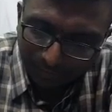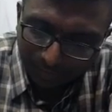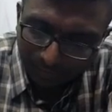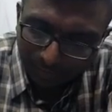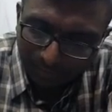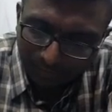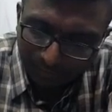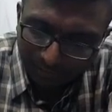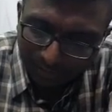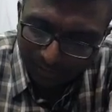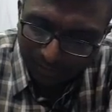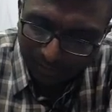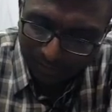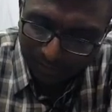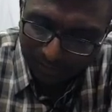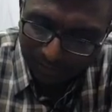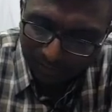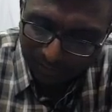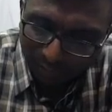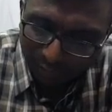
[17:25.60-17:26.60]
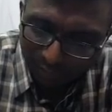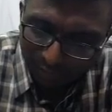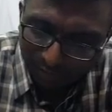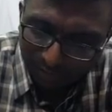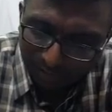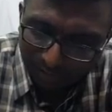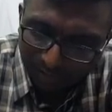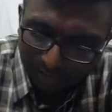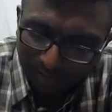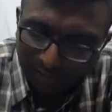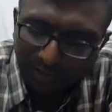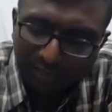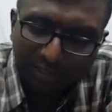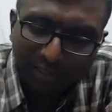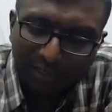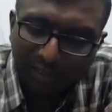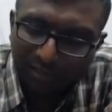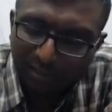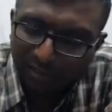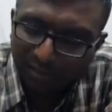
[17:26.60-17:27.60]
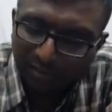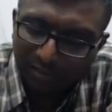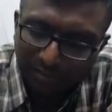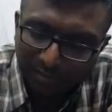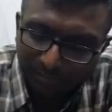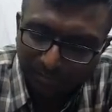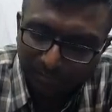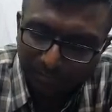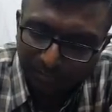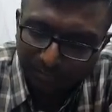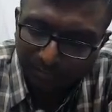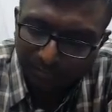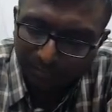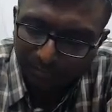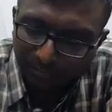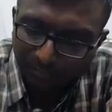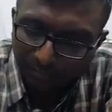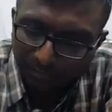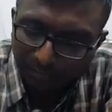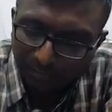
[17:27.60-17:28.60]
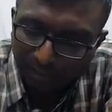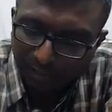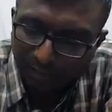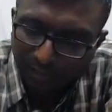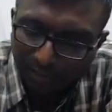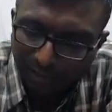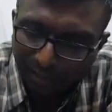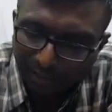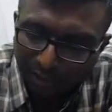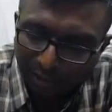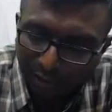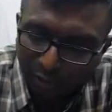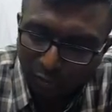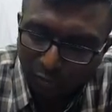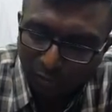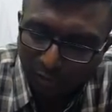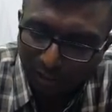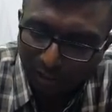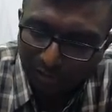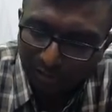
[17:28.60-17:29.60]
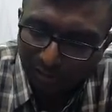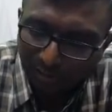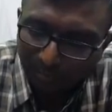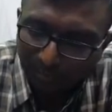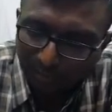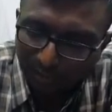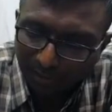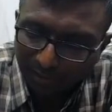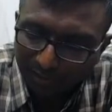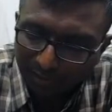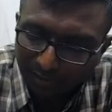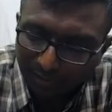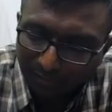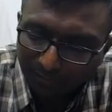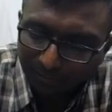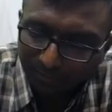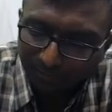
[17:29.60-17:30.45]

i mean which end you write entitles entitled to other party